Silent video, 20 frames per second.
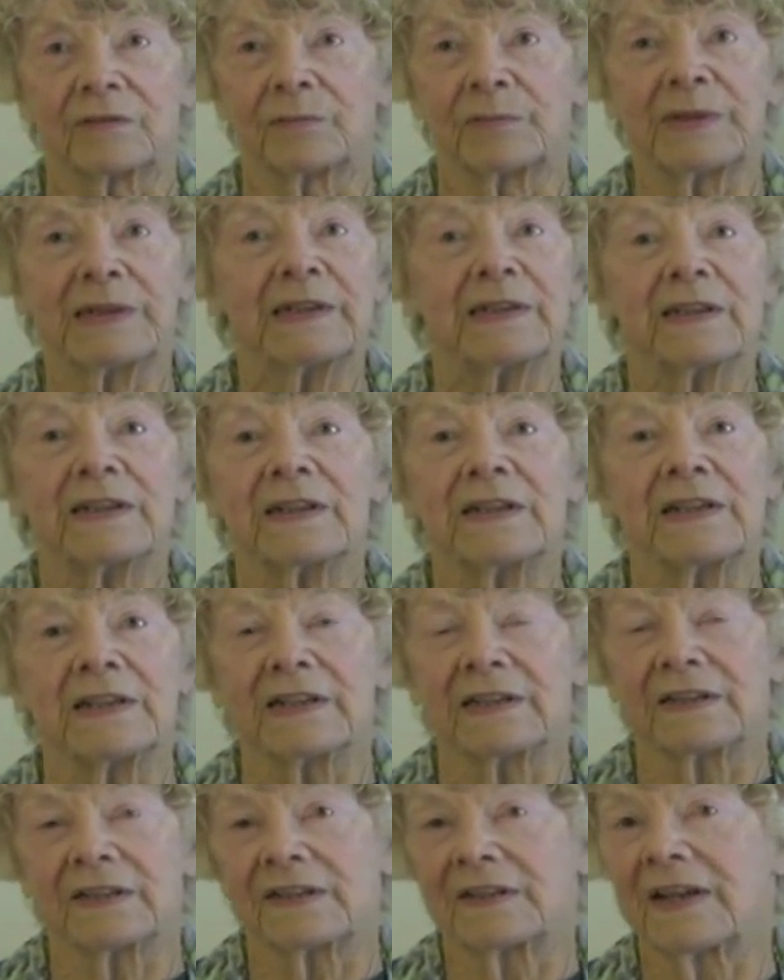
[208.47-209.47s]

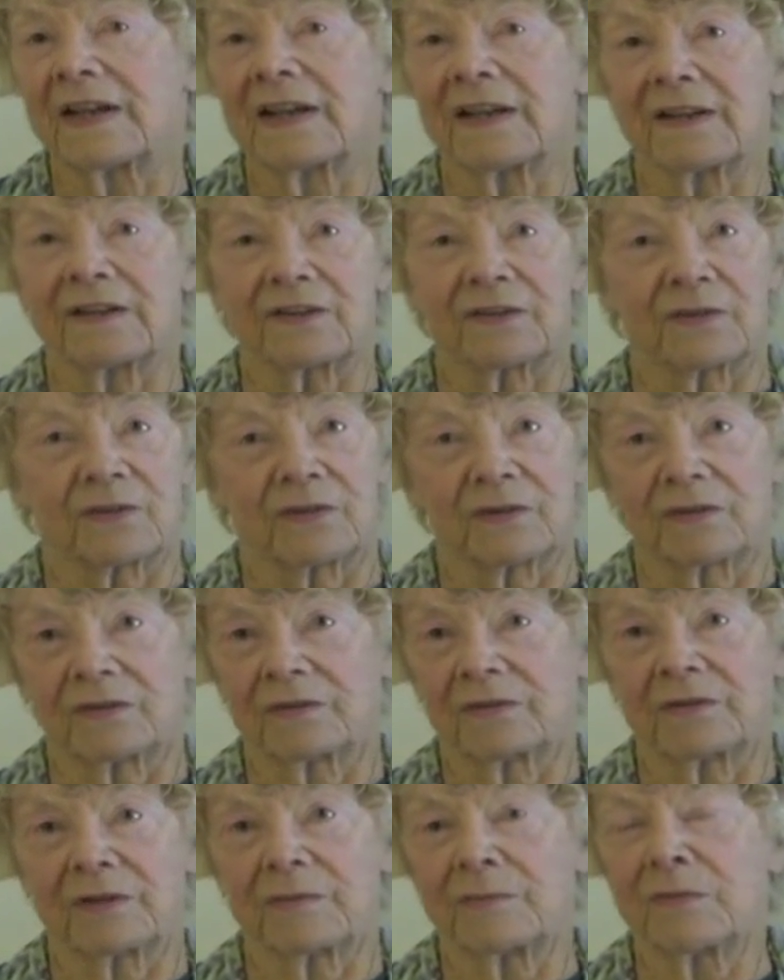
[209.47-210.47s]
belittling the dance or
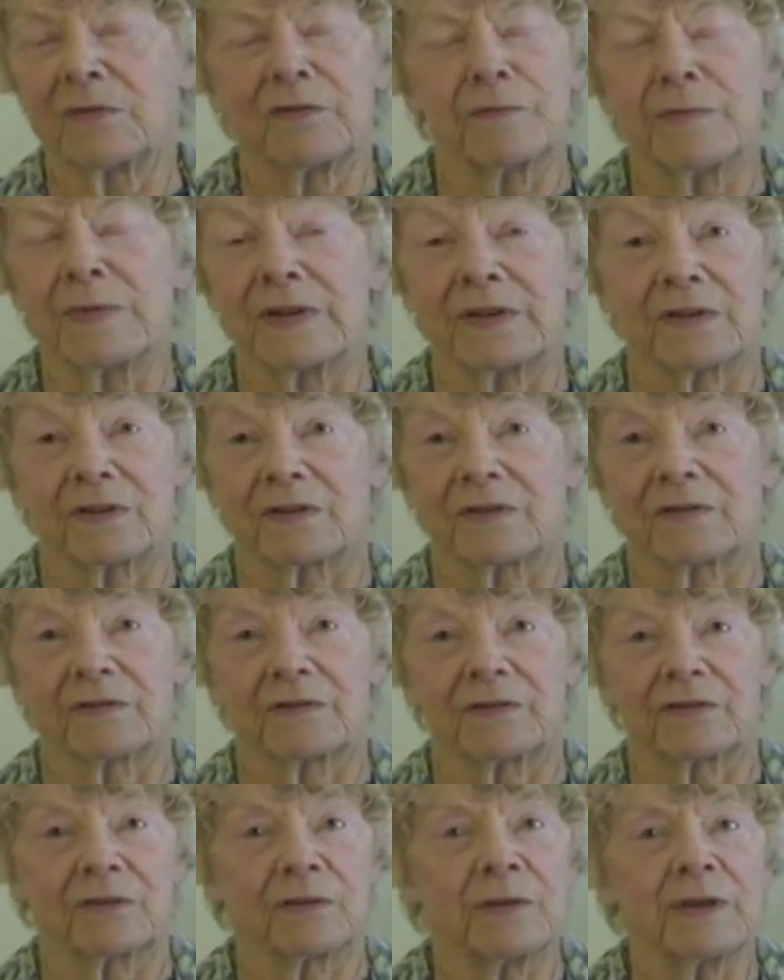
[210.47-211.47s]
the movement or
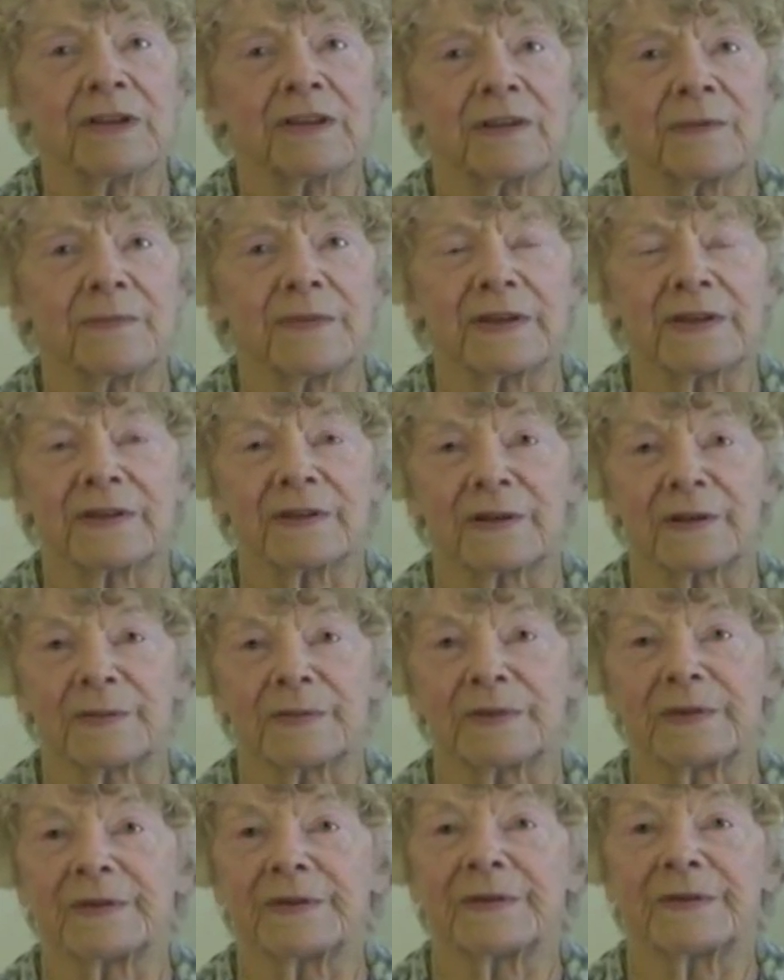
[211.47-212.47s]
doing something
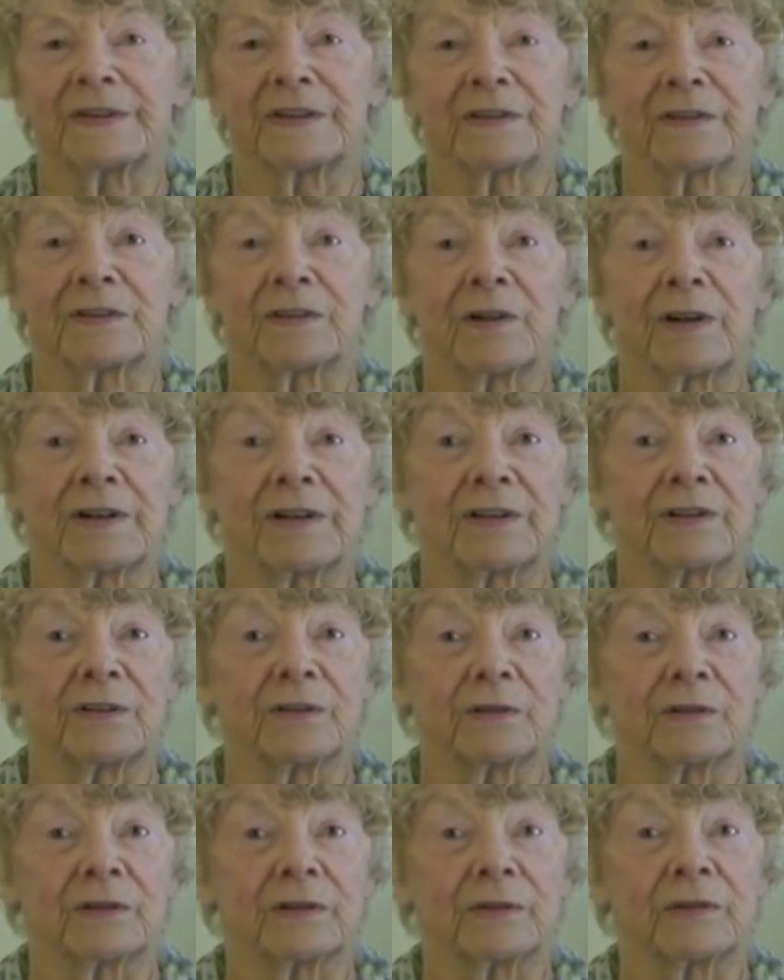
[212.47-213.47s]
terrible to try to
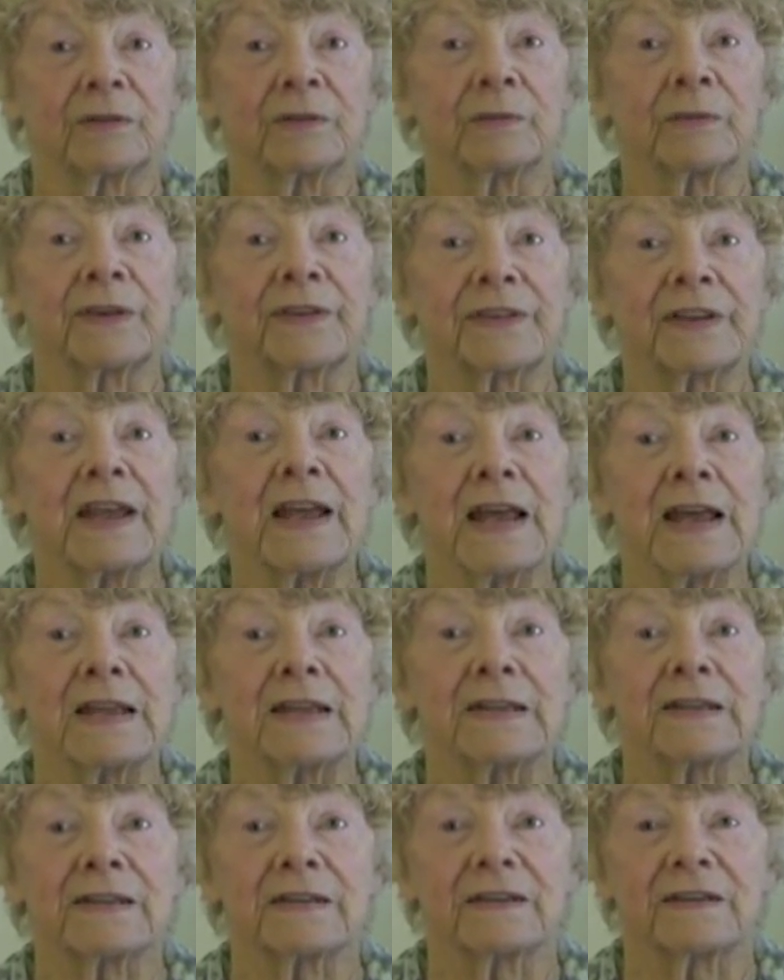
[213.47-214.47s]
do it with dance?
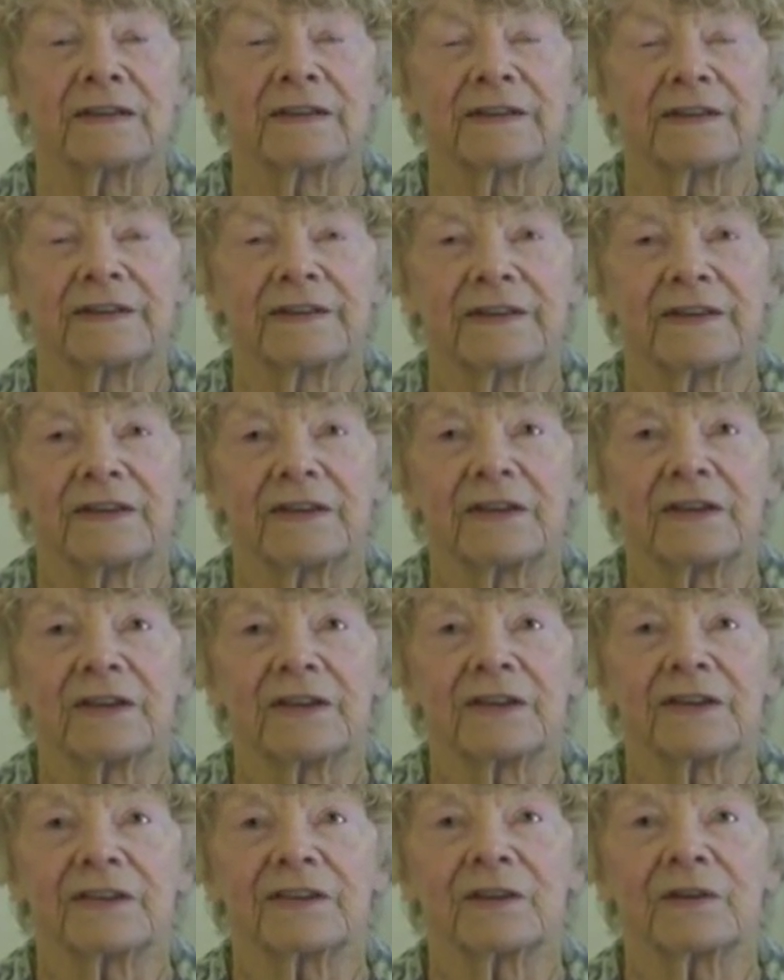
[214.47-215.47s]

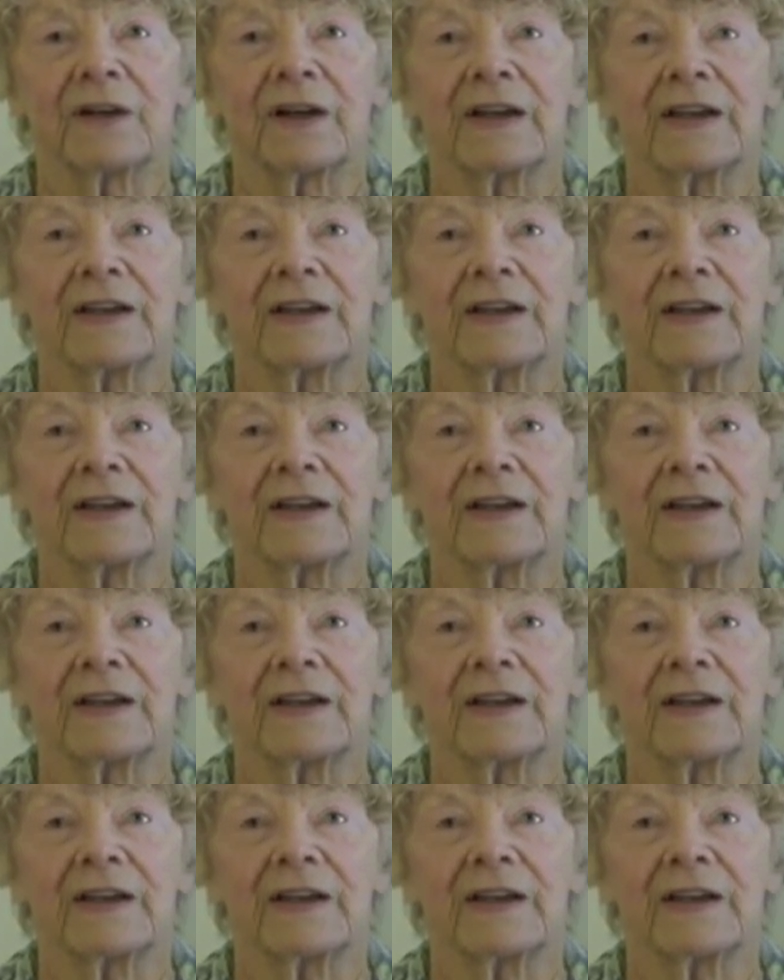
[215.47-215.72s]
So